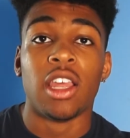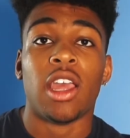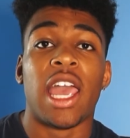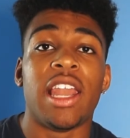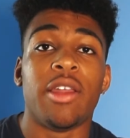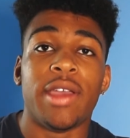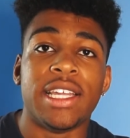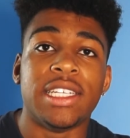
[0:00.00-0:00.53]

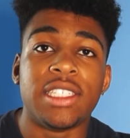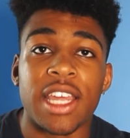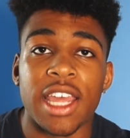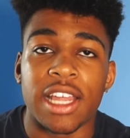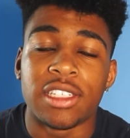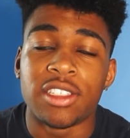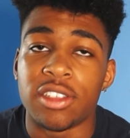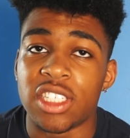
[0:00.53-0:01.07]
Anyways,
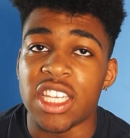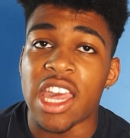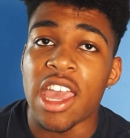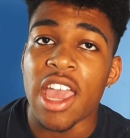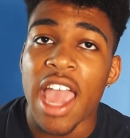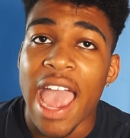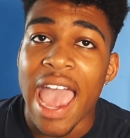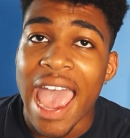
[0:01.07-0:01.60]
yeah, so
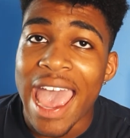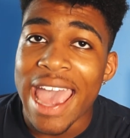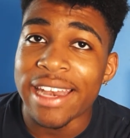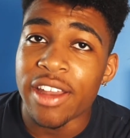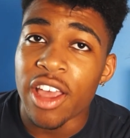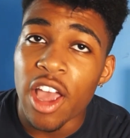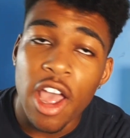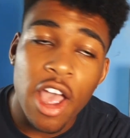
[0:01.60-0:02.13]
there. And
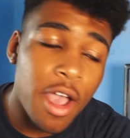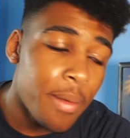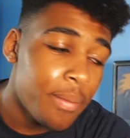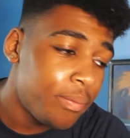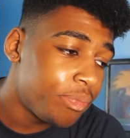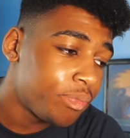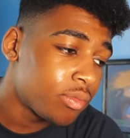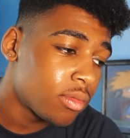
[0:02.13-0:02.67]

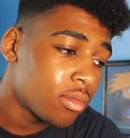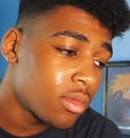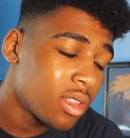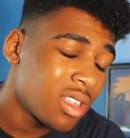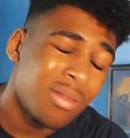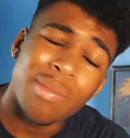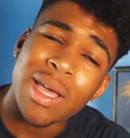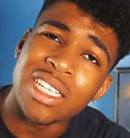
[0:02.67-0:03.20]

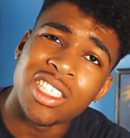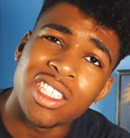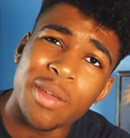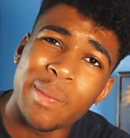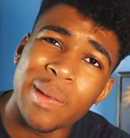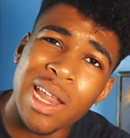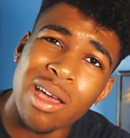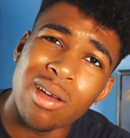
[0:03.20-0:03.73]
Man's
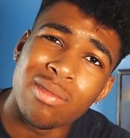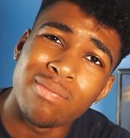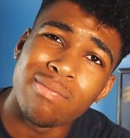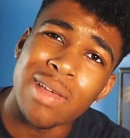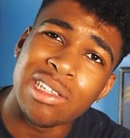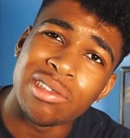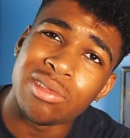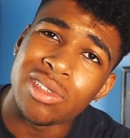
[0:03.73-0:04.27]
dipping out.
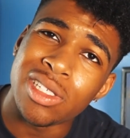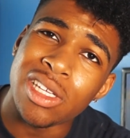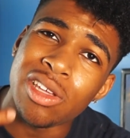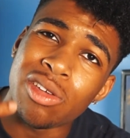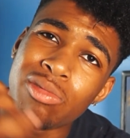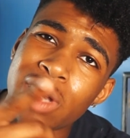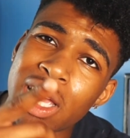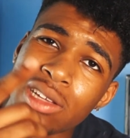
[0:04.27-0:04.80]
Man's will see
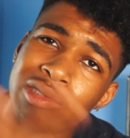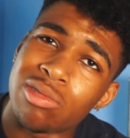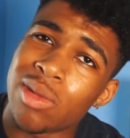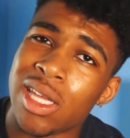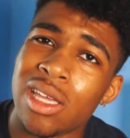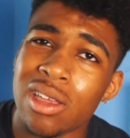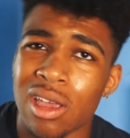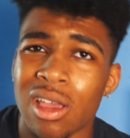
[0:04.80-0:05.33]
you next
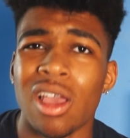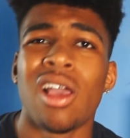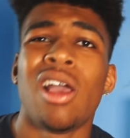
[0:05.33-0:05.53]
week.